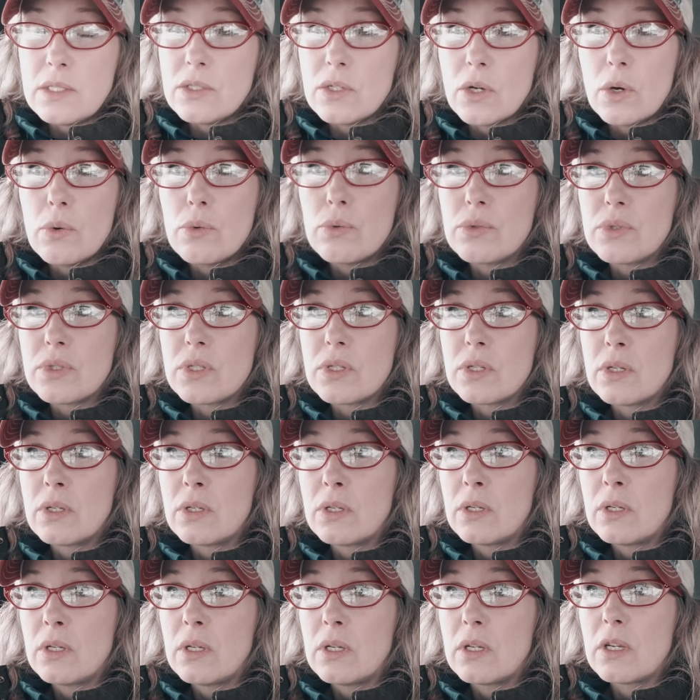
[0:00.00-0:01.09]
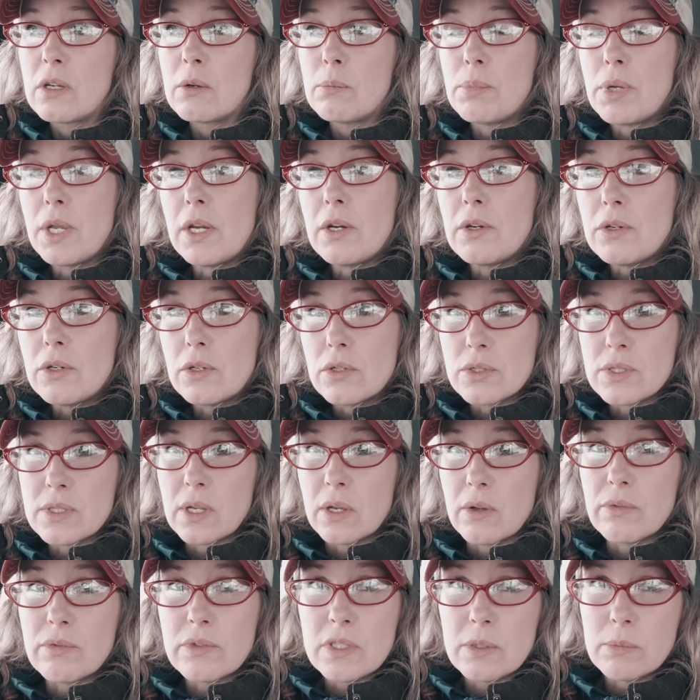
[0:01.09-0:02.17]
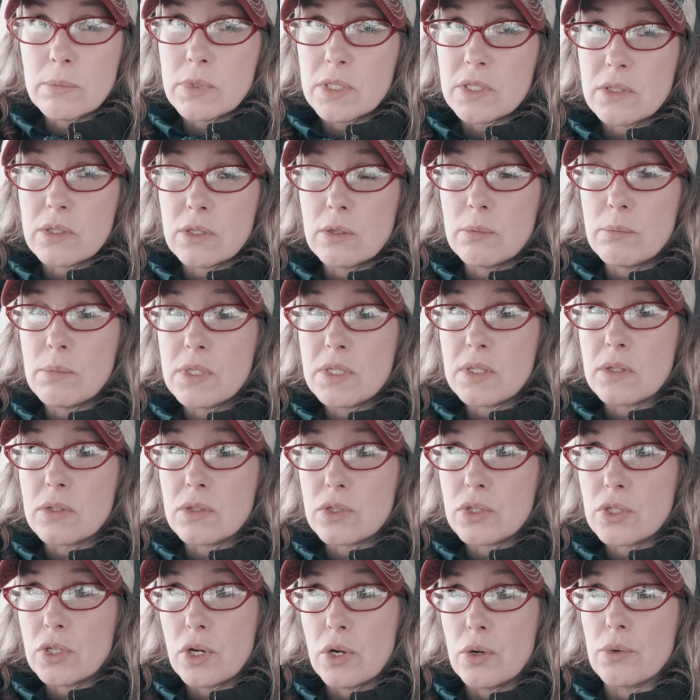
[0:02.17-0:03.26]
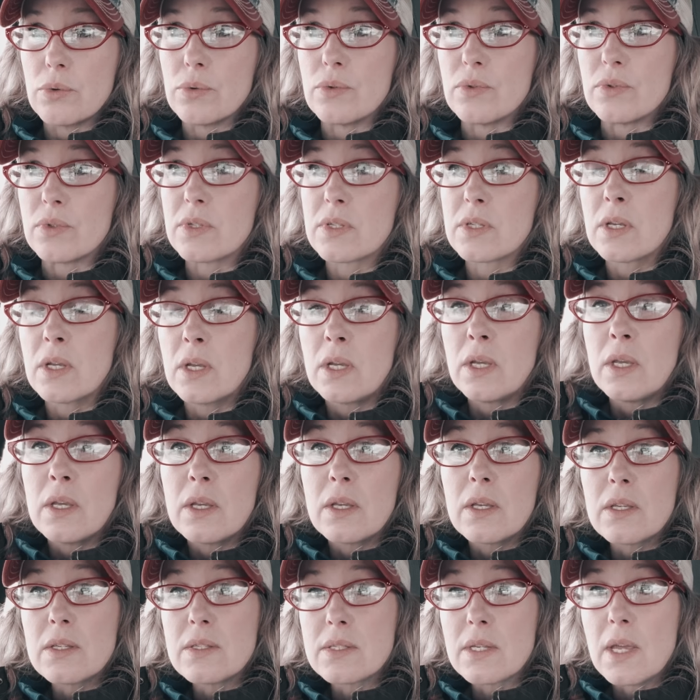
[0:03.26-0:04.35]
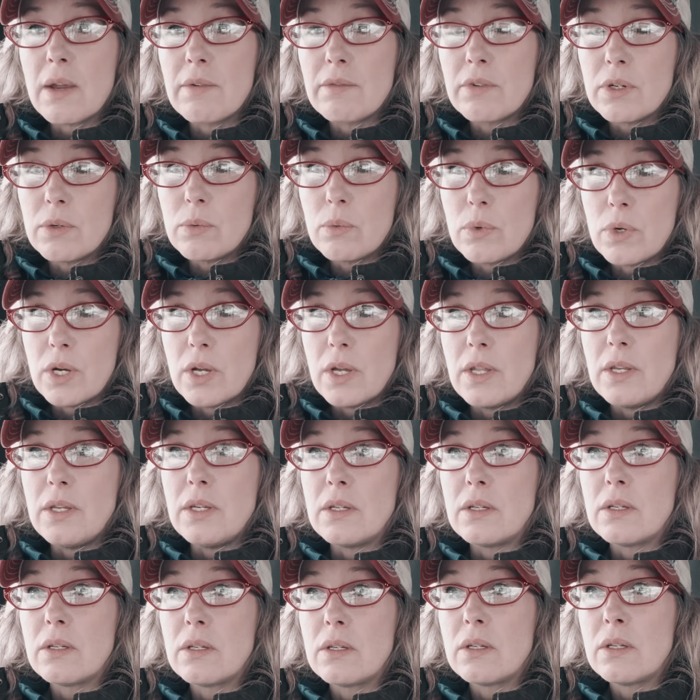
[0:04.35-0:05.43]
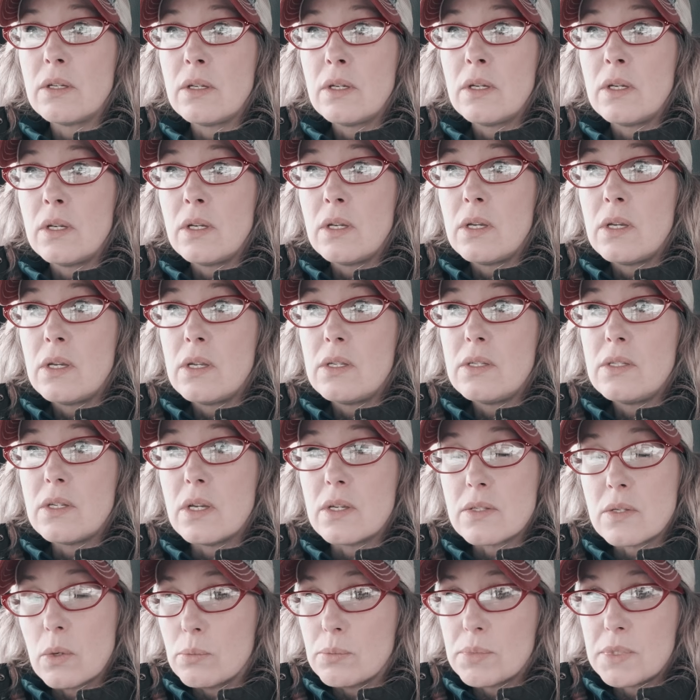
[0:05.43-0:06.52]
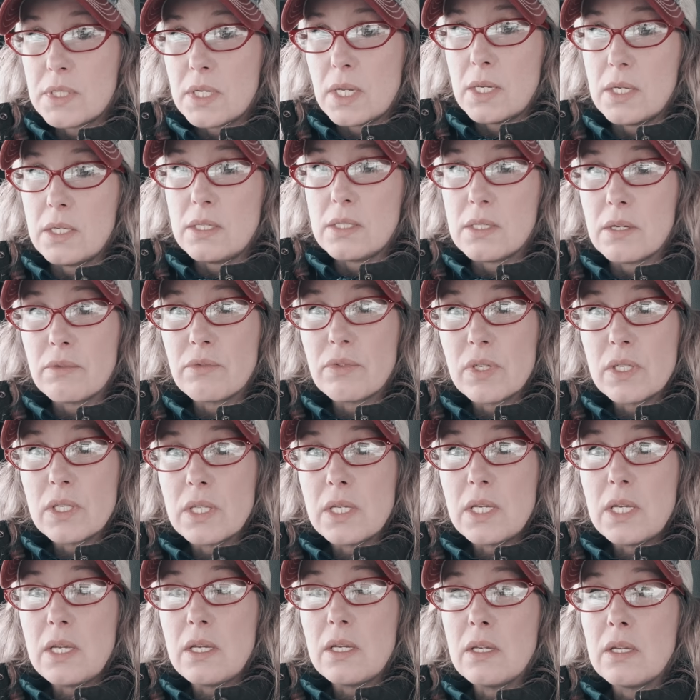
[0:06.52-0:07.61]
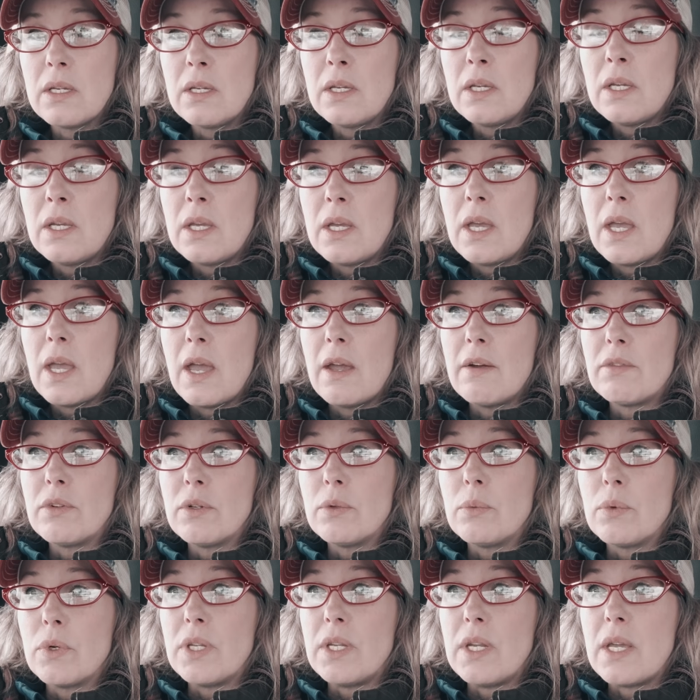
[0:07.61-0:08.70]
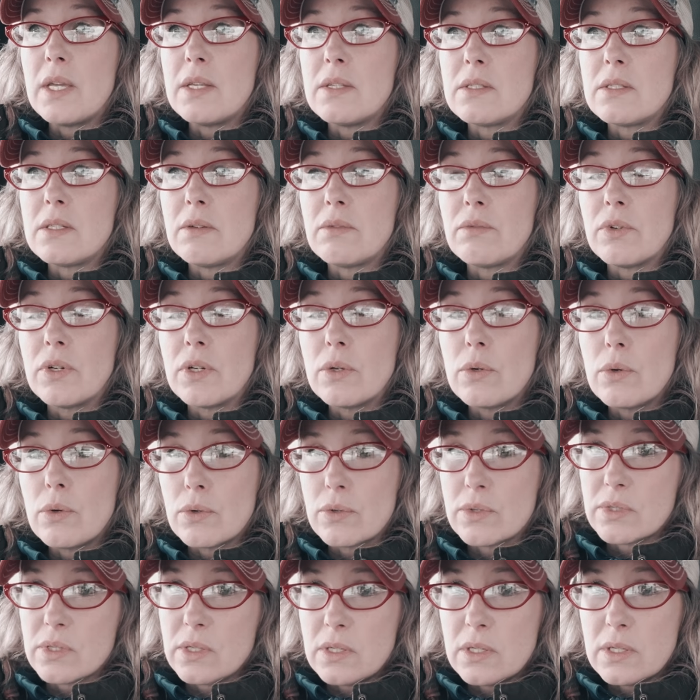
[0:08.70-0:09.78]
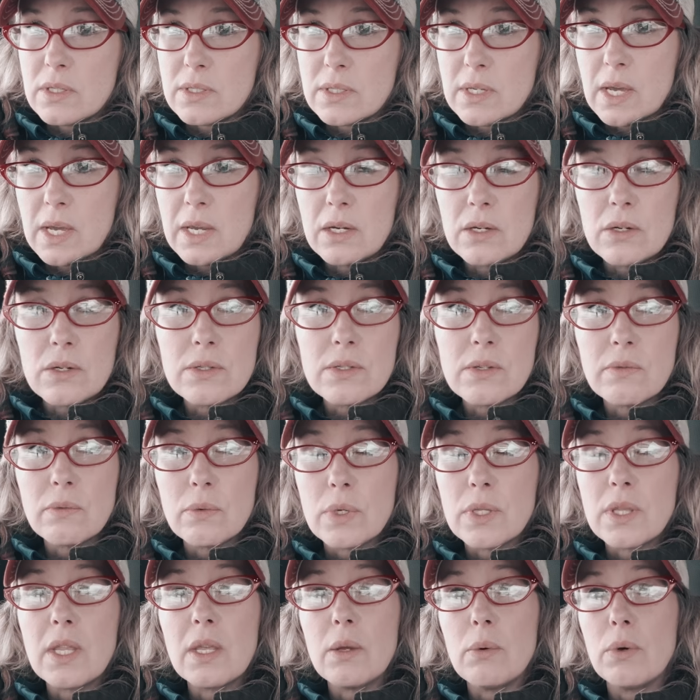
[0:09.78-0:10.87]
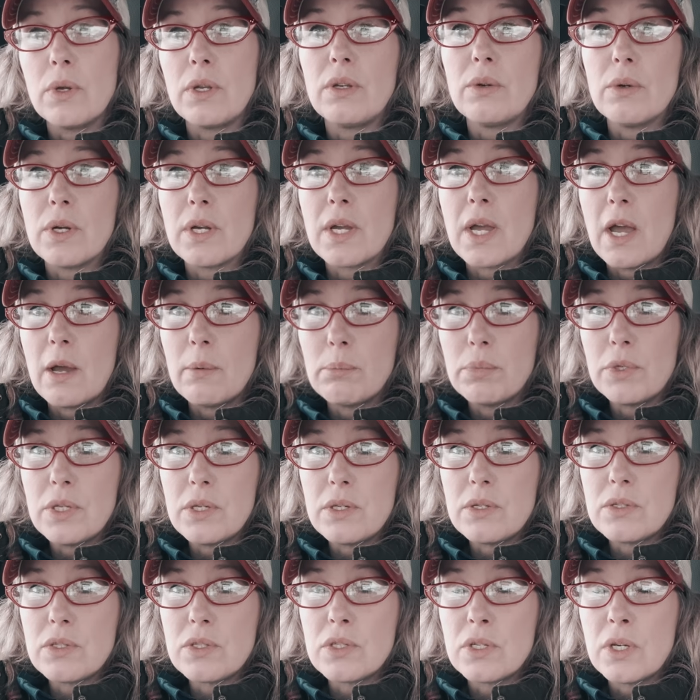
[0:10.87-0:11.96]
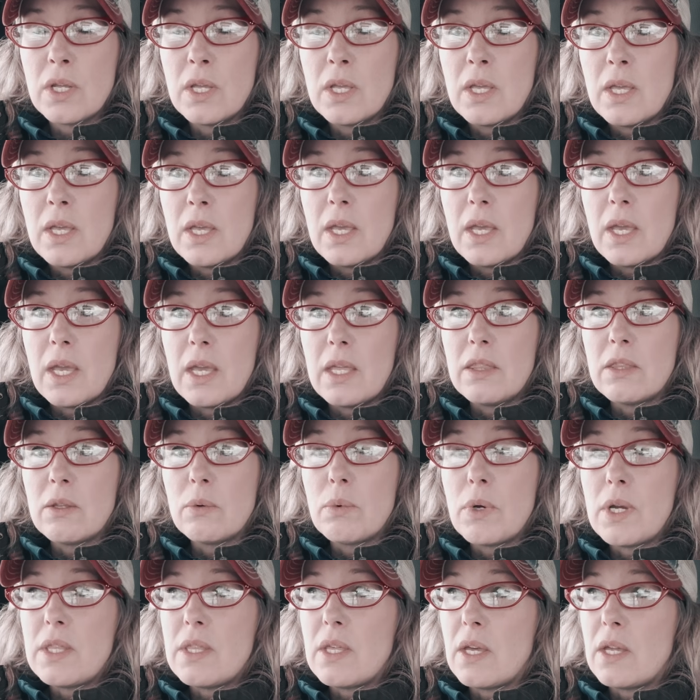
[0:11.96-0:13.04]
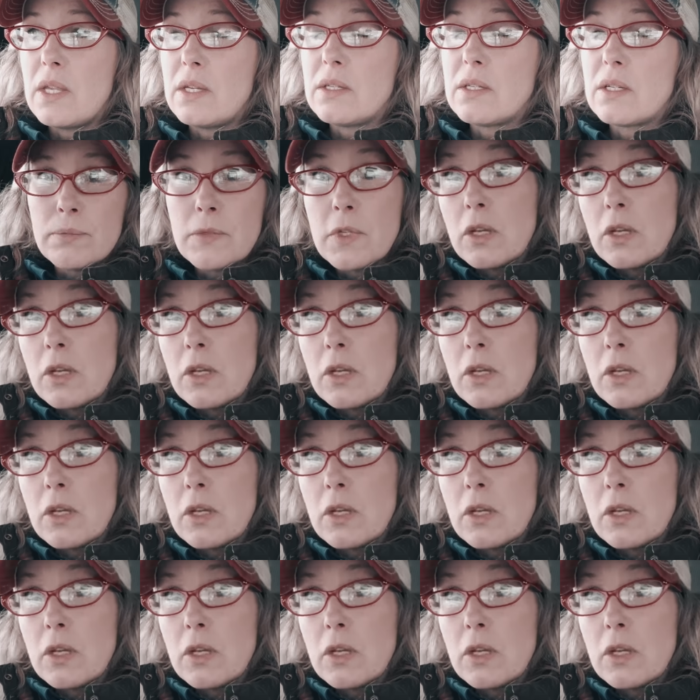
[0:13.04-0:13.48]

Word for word: don't compare yourself to Mr. and Mrs. Jones because everyone does homesteading differently. Everyone has different goals and desires of what they want to accomplish. And the way that